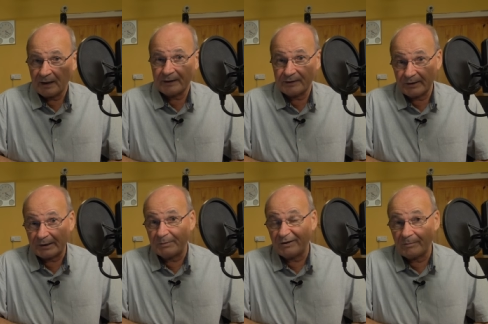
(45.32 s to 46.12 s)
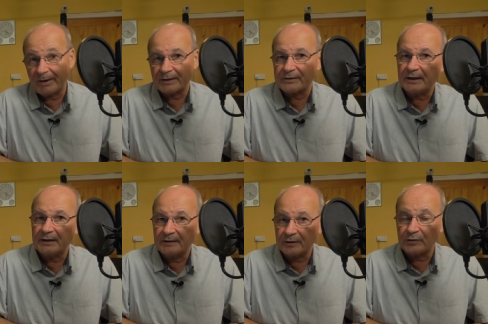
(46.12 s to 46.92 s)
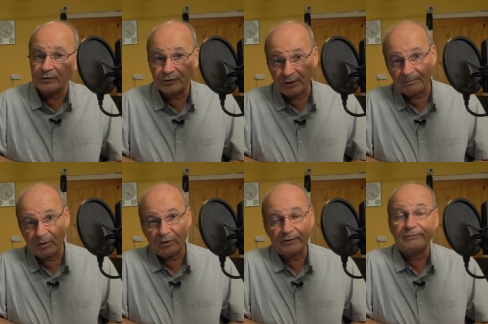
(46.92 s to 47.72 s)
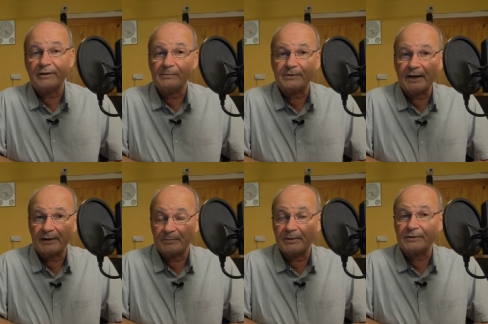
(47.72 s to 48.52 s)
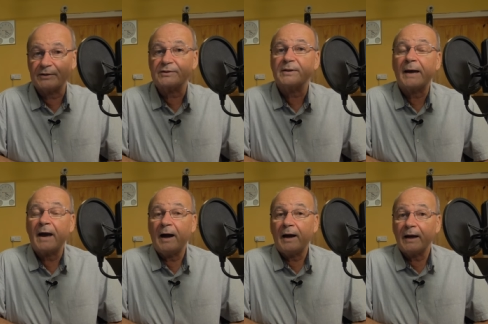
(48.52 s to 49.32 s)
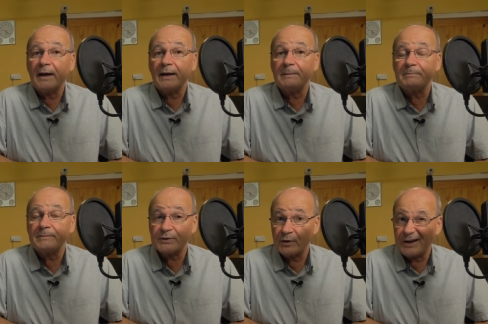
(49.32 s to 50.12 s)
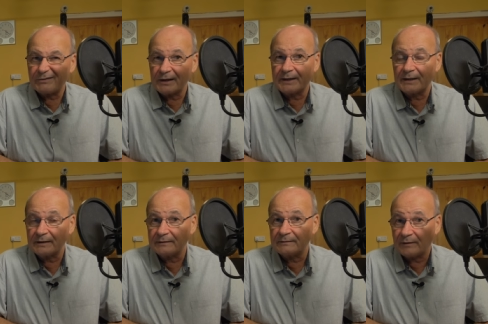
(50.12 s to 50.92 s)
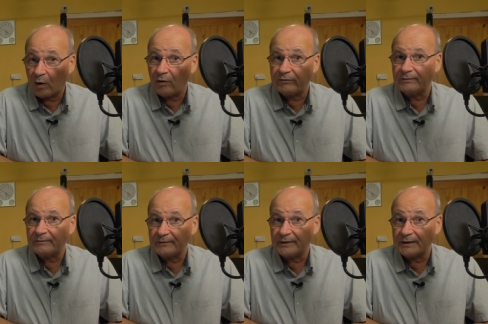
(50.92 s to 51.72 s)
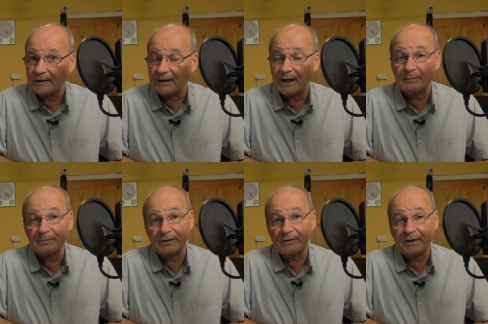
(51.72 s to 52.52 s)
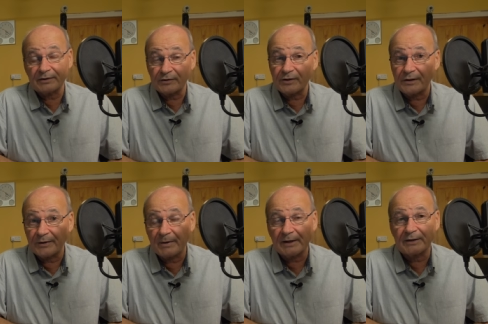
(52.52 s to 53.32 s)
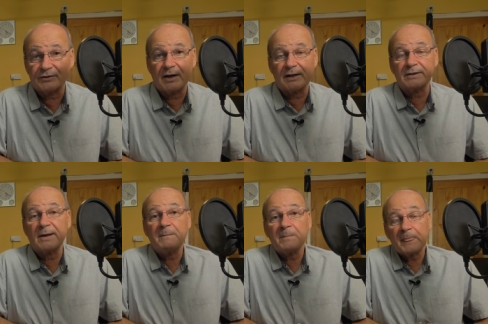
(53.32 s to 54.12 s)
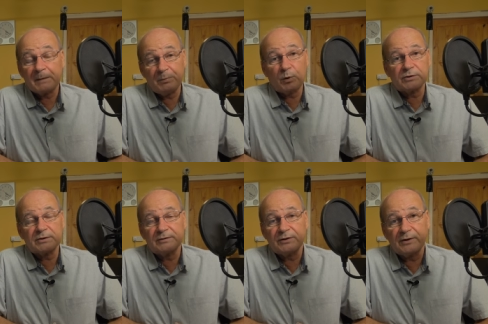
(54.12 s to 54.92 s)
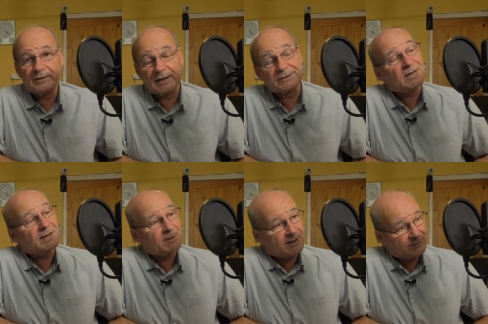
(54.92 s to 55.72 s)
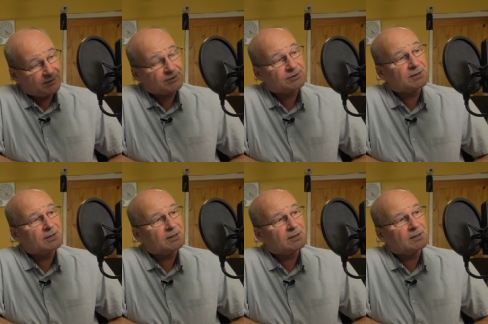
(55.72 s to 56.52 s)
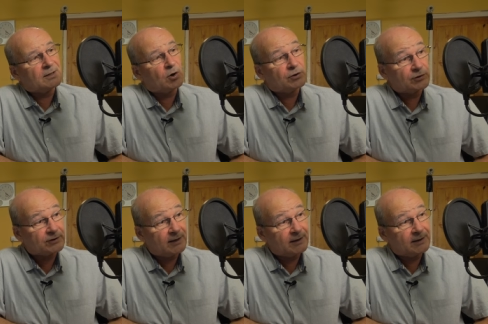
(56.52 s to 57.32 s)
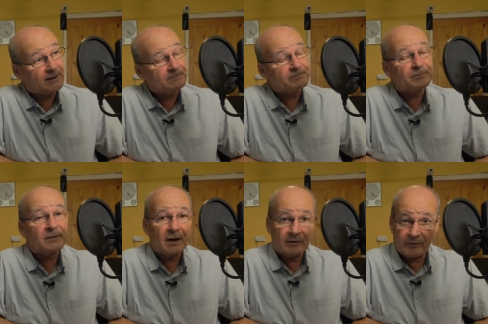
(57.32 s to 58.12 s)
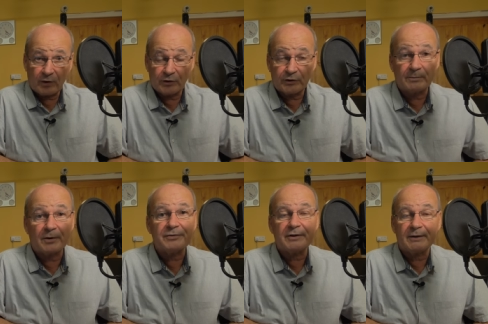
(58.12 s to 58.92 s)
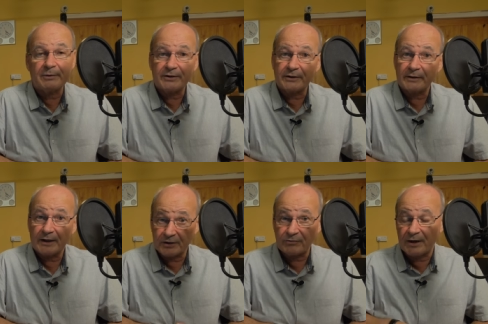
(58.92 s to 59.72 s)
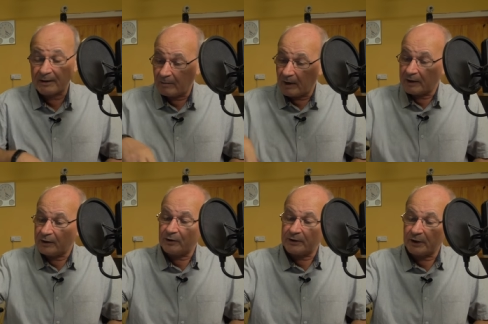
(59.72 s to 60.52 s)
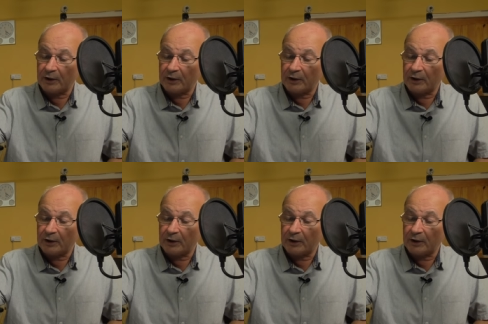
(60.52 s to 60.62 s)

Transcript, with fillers: I had to take a bit of a back seat and concentrate more on the film side of the business. Um, so that really killed off the uh, albums and things, or certainly the backing tracks. But during that time, I had this uh, Audio Technica 4033, which is a, a great mic. You know, it's a